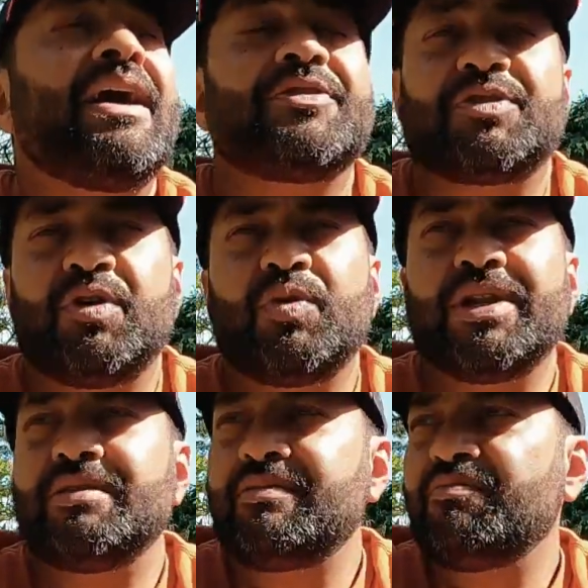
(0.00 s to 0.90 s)
So
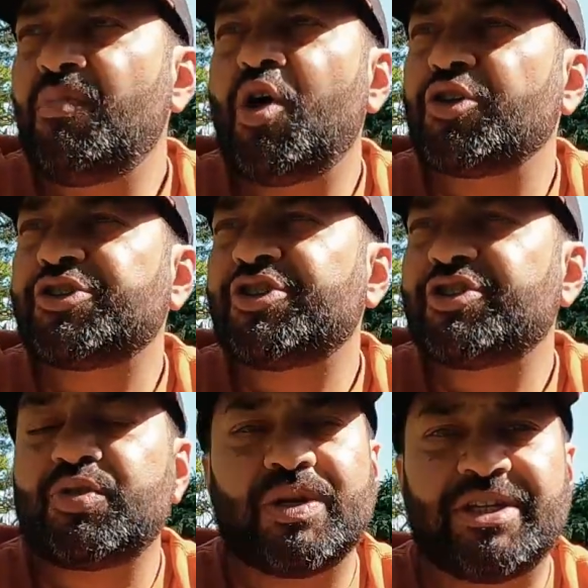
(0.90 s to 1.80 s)
in
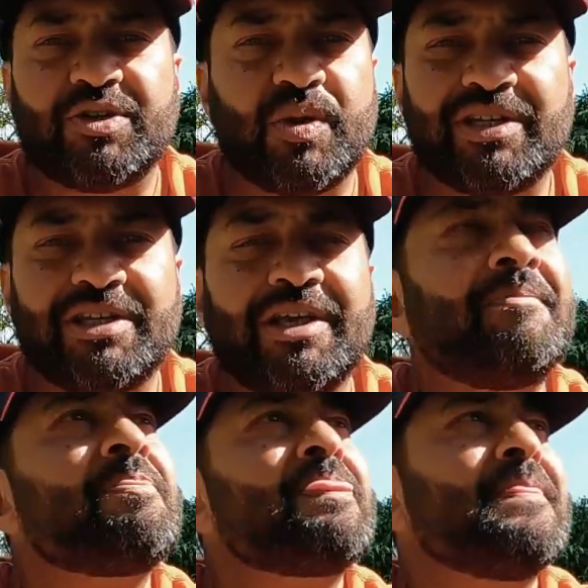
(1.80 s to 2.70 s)
March 2020,
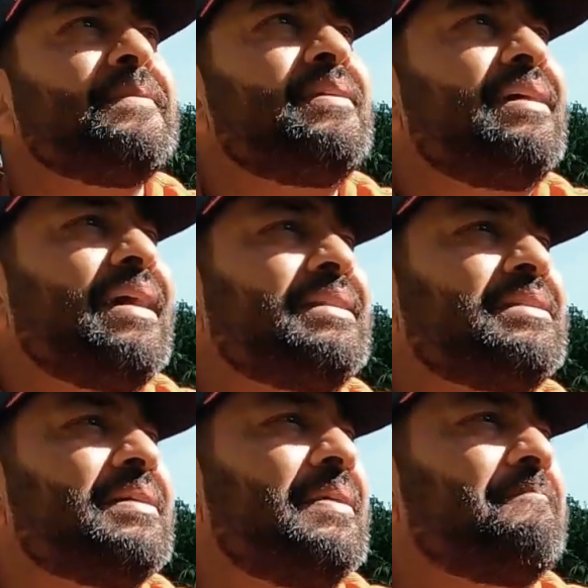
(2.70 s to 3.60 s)
and
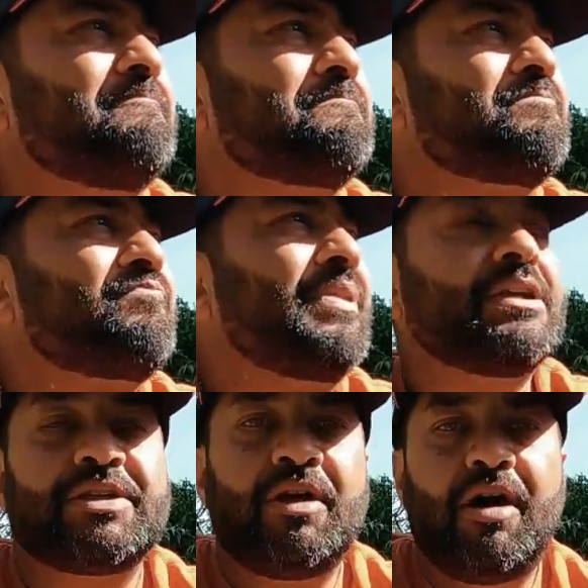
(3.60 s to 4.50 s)

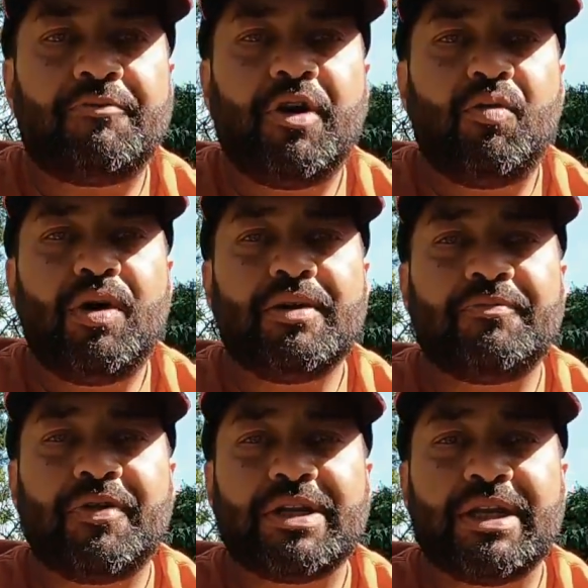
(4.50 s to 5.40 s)
he says, "Oh, I've got one."
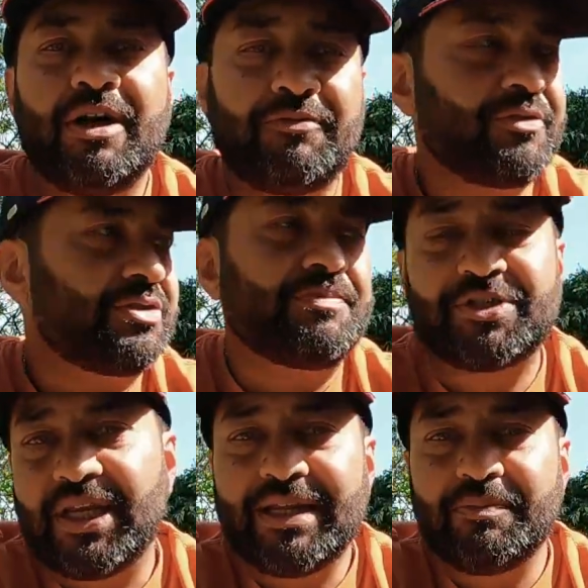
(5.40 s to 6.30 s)
Funny enough, because I'm
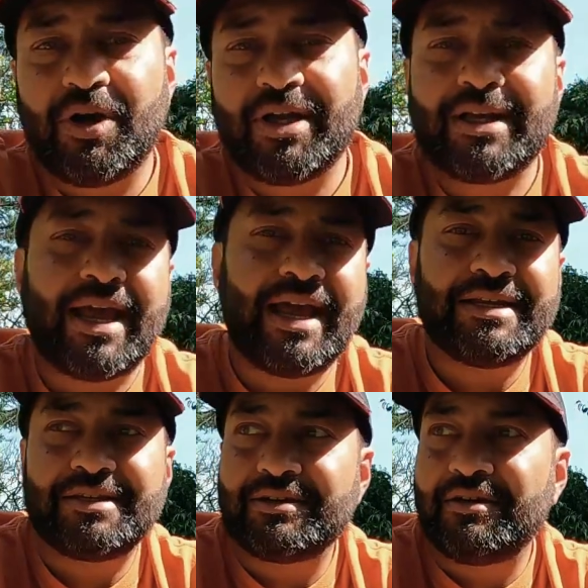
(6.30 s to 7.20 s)
selling mine,
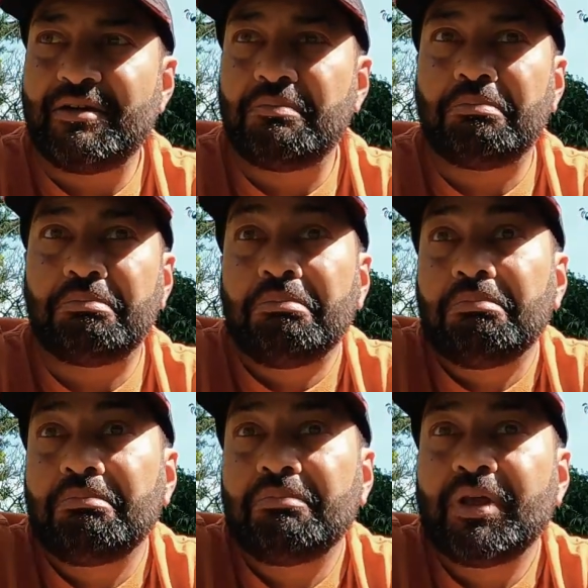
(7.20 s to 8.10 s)
and
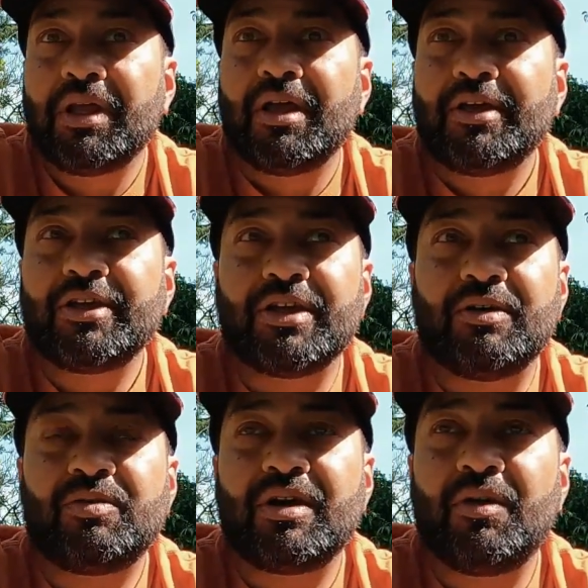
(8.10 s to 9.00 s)
you
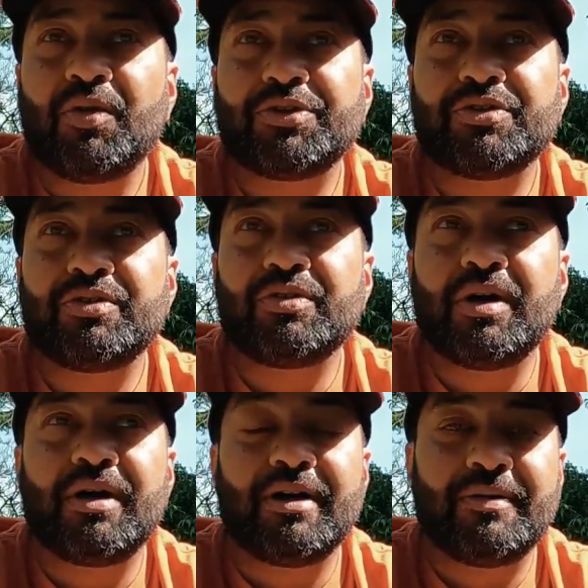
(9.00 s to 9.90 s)
know, I want
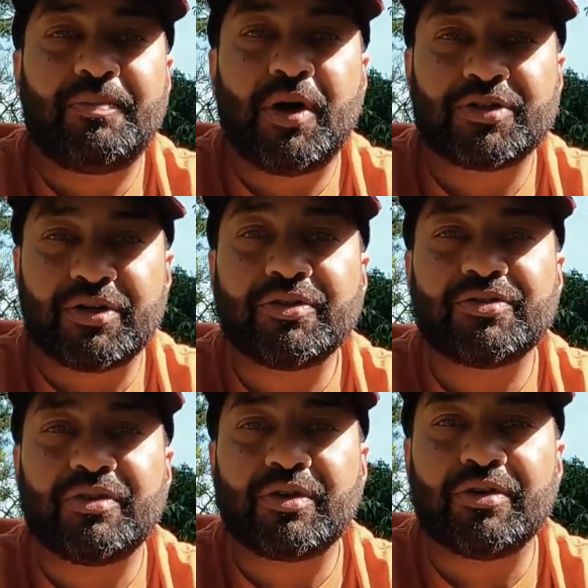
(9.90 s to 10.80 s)
to pass it on
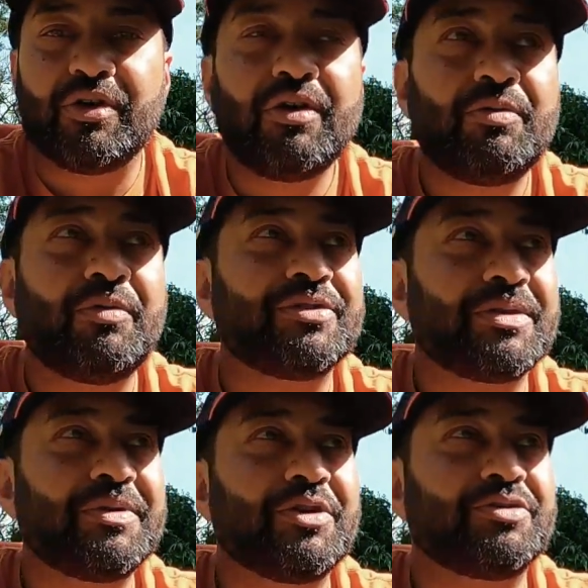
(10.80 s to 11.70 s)
to a good home,
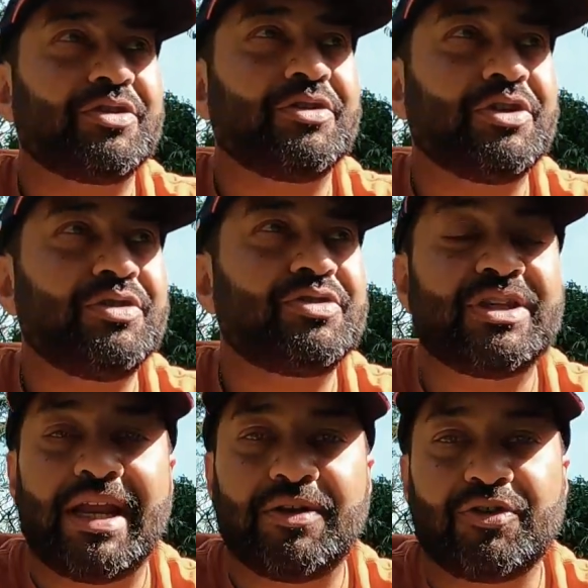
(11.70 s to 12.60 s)
somebody who's going to use
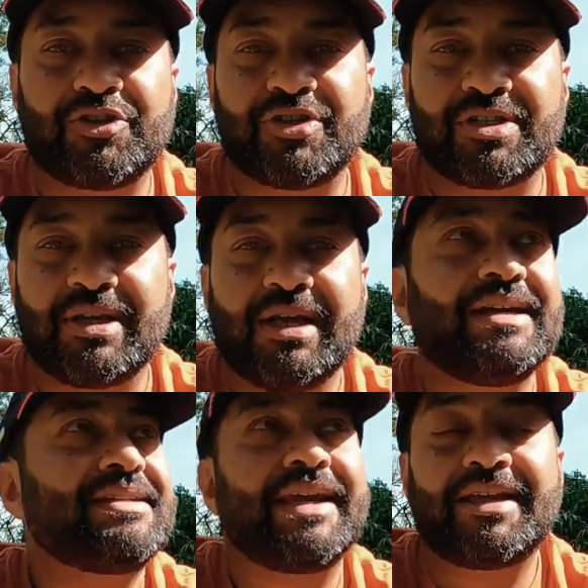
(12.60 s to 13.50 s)
it and not just
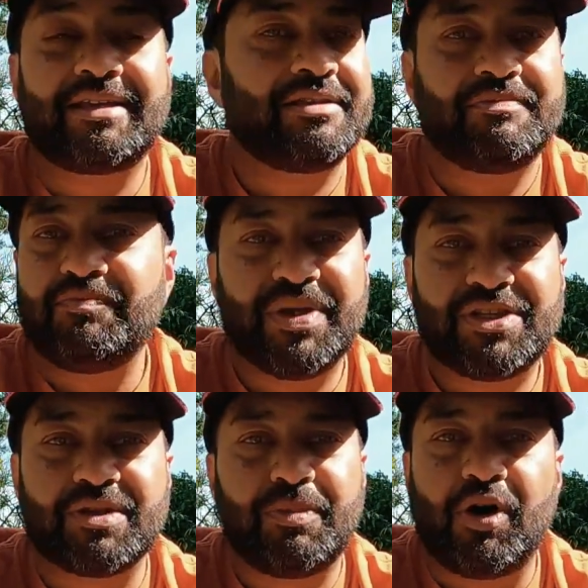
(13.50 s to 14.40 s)
take
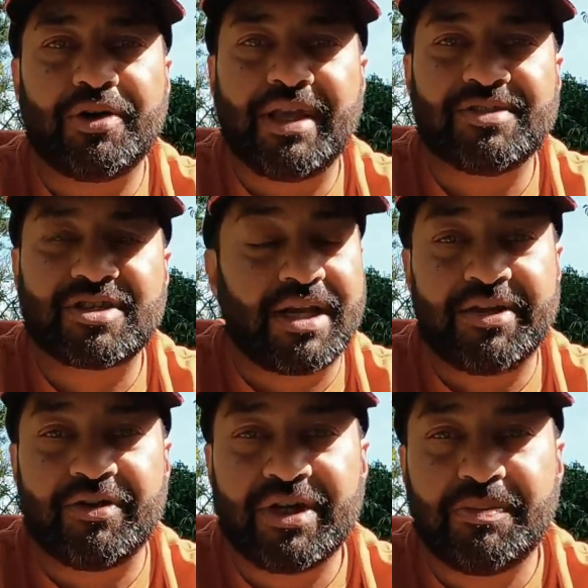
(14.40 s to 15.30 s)
bits apart and sell
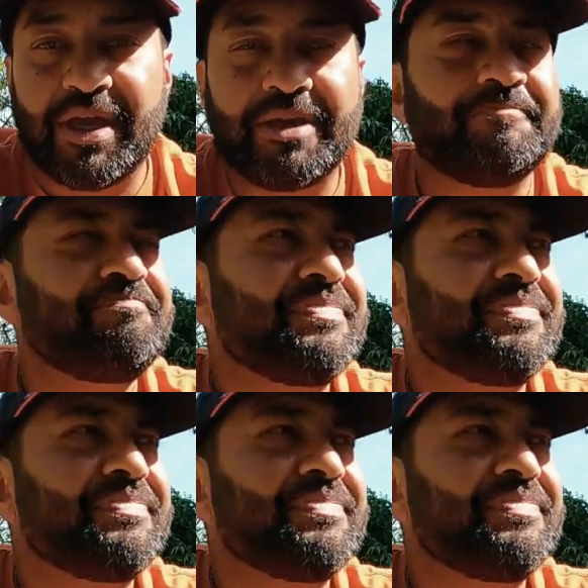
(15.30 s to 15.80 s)
it on eBay.